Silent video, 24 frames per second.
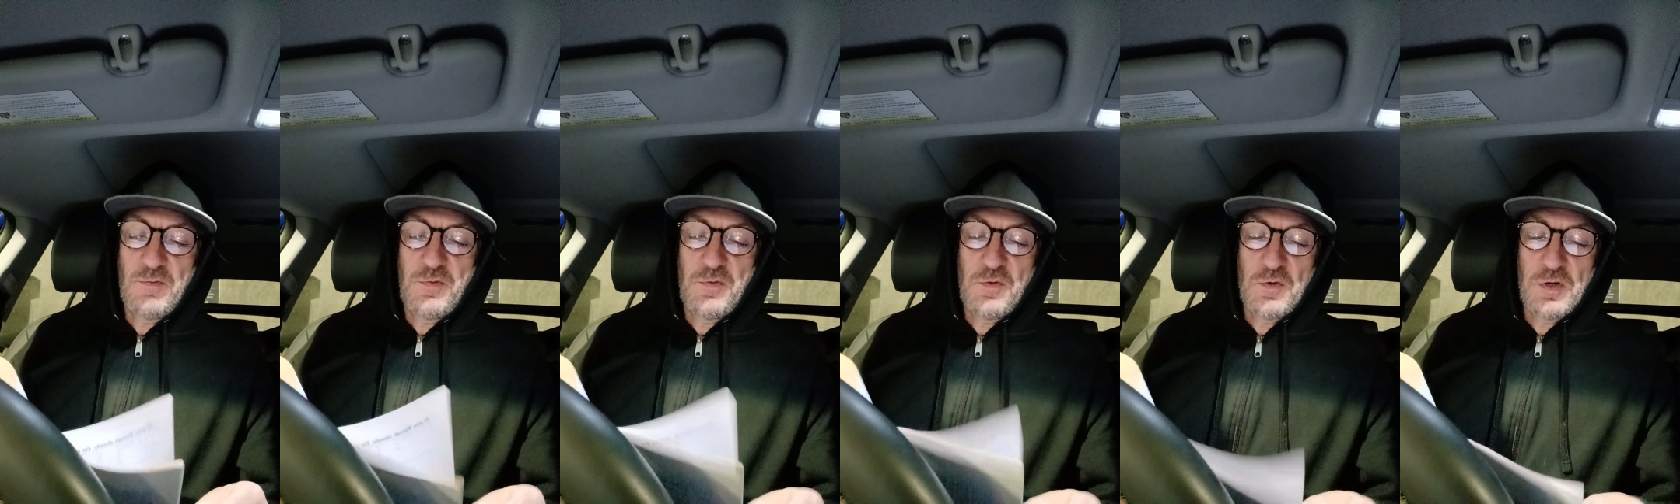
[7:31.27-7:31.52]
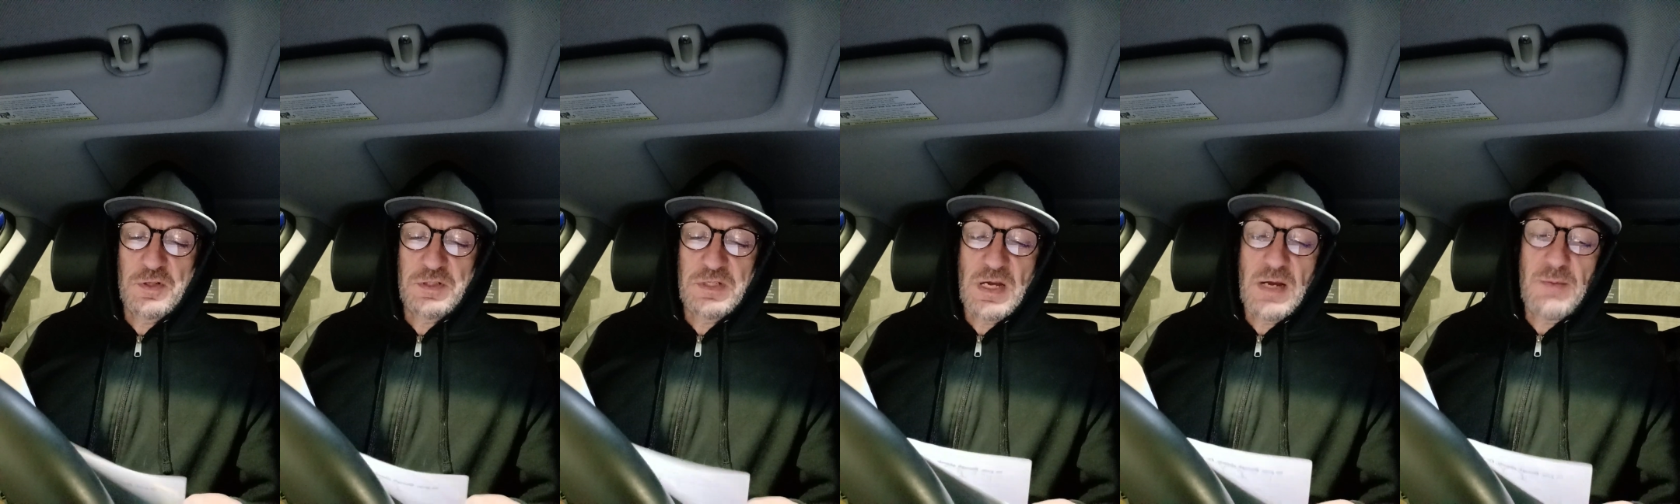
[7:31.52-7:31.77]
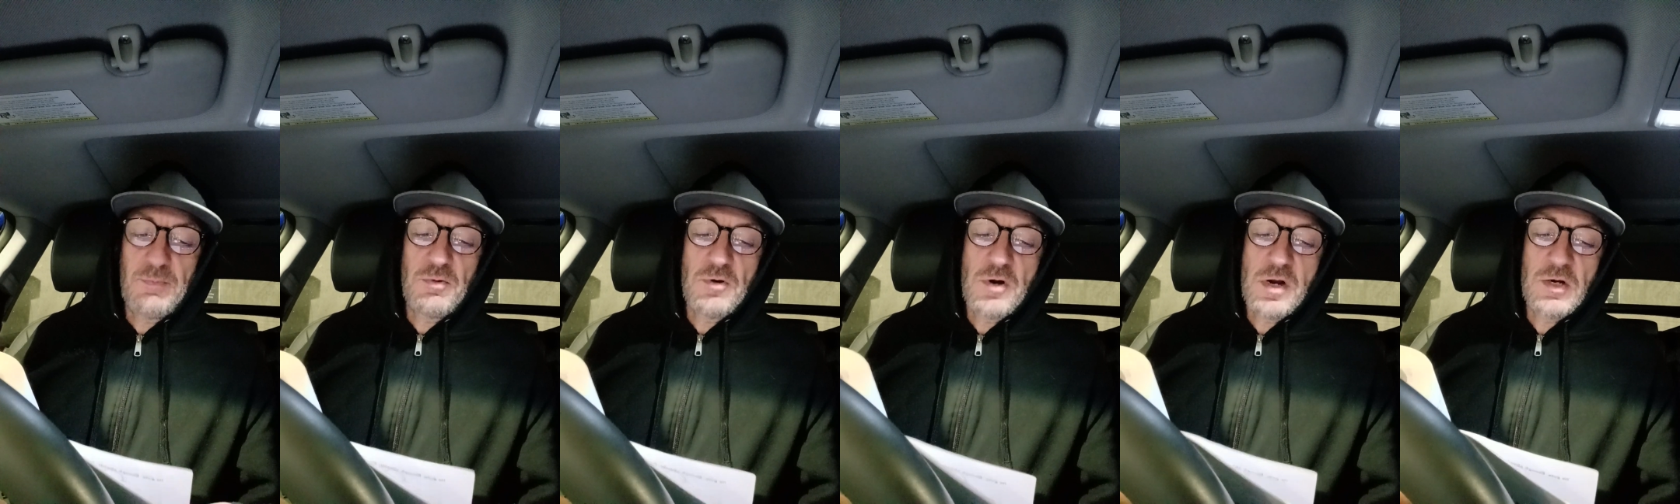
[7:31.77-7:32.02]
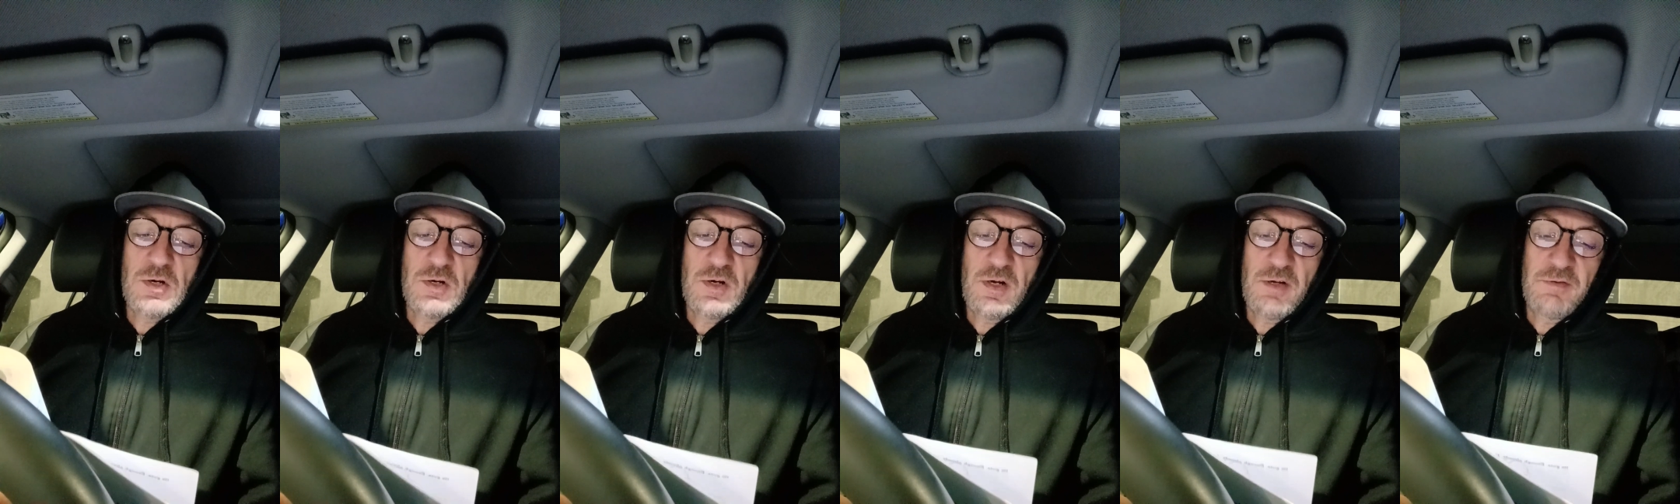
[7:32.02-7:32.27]
for a
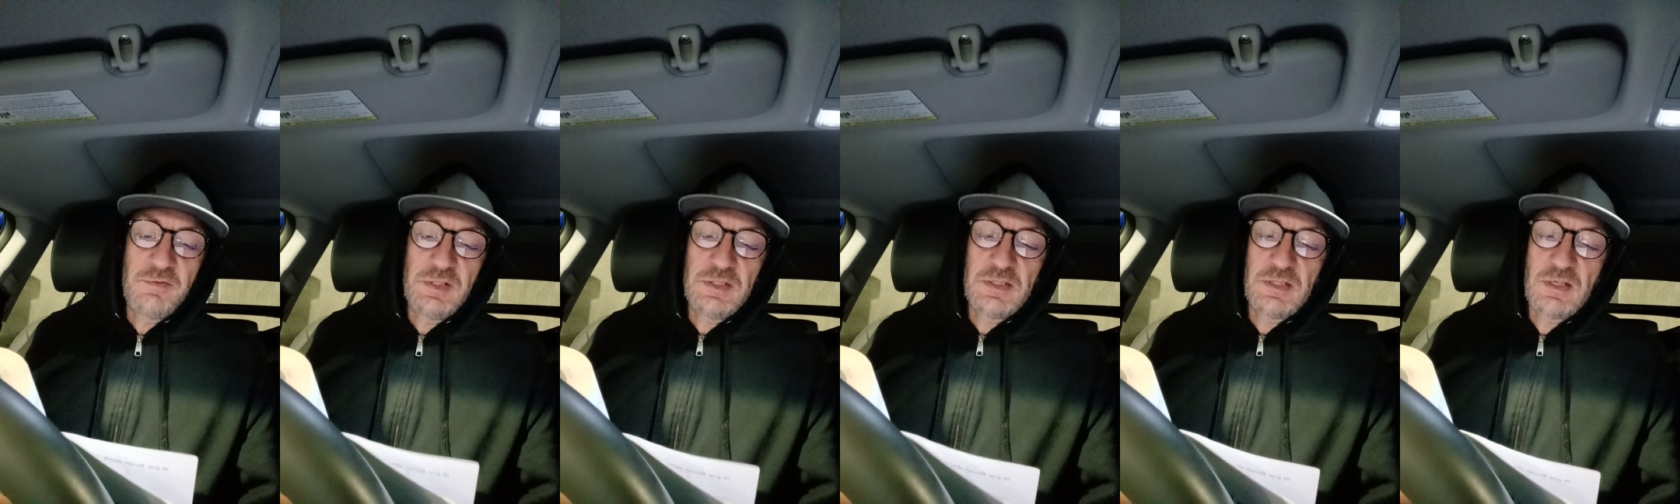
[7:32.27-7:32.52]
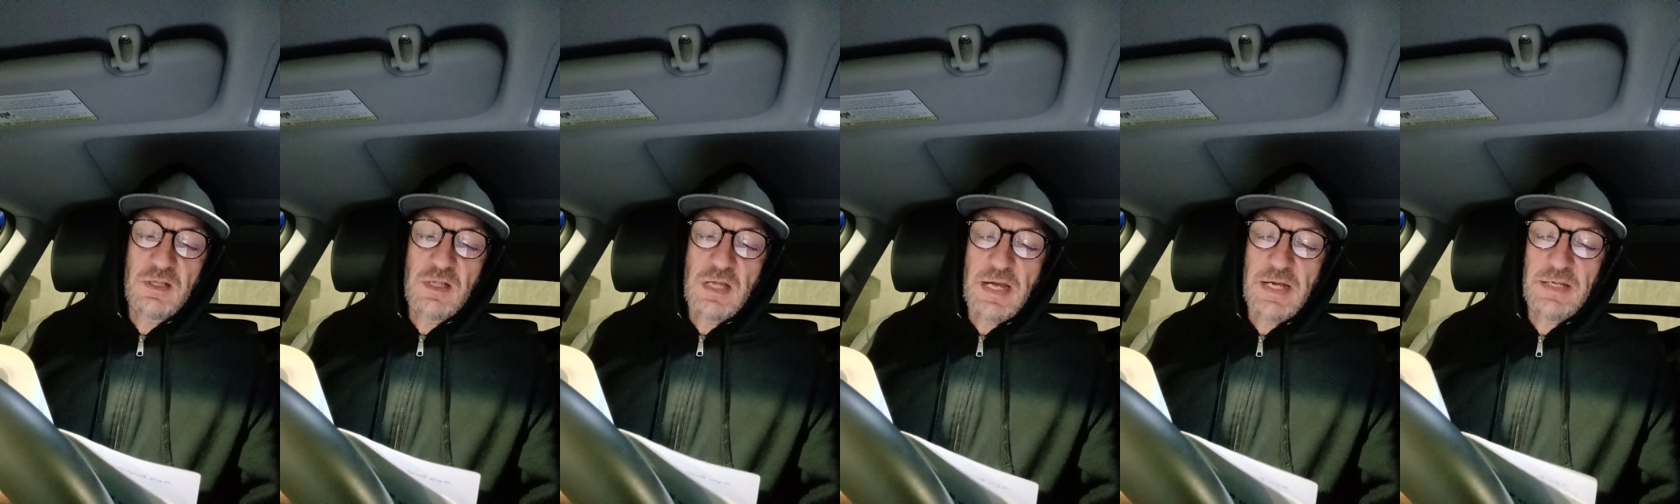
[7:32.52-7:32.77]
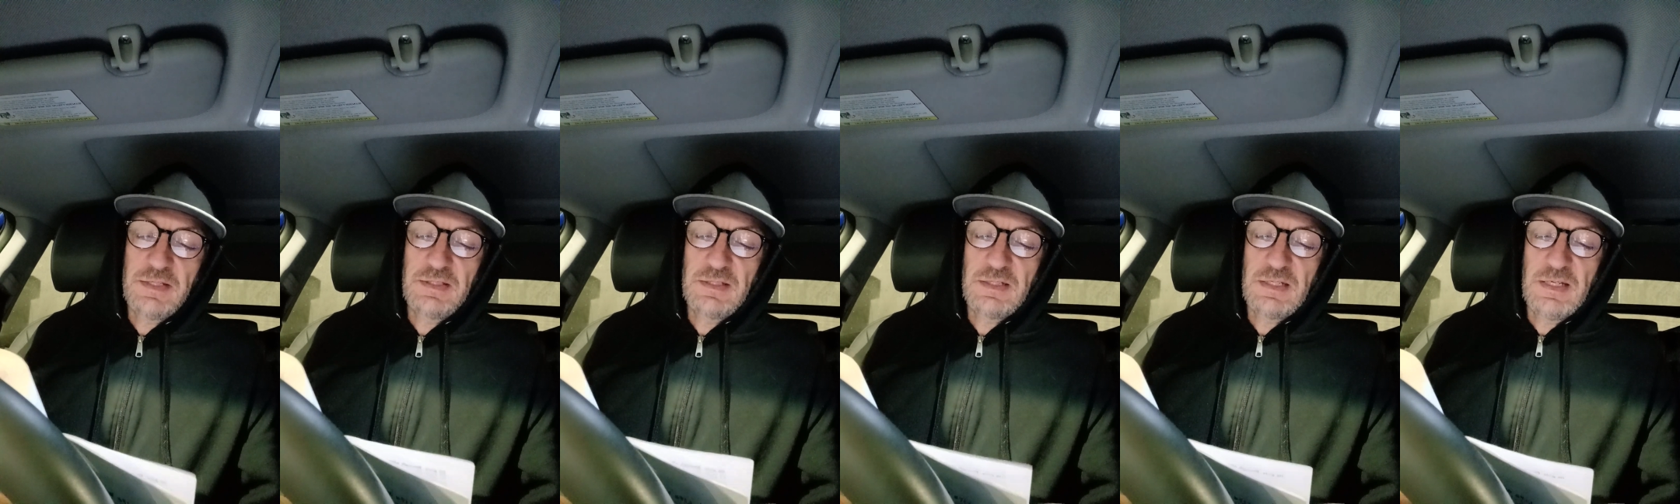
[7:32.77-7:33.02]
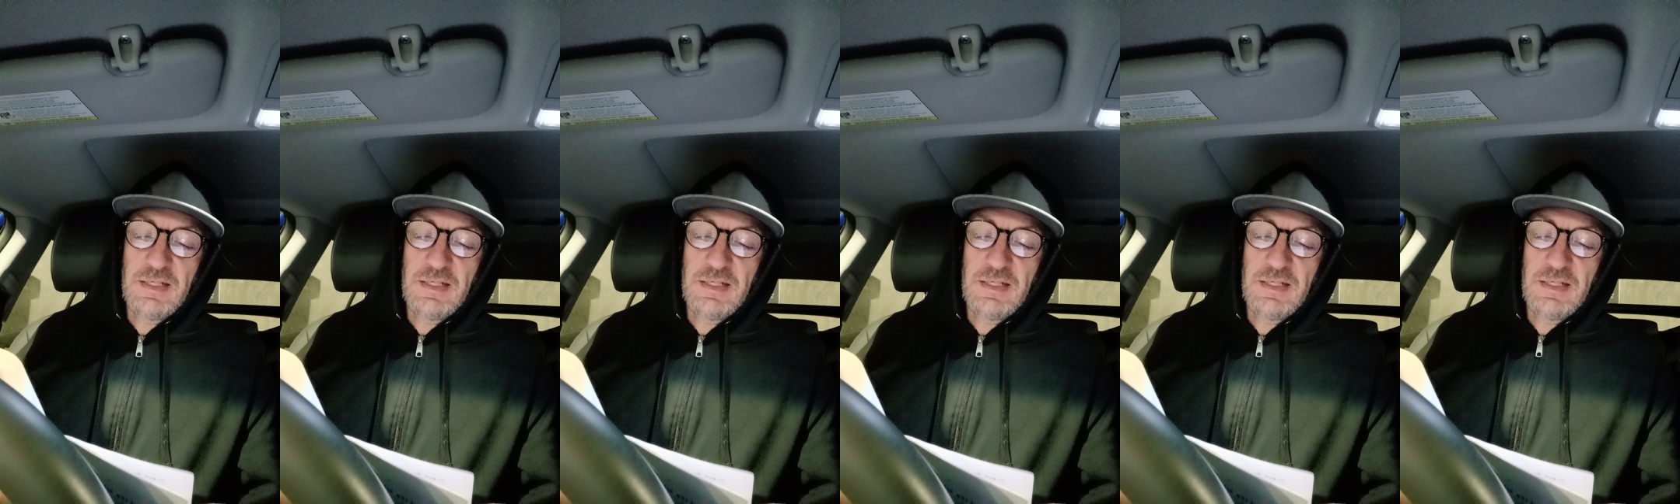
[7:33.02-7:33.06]
typewriter of its class,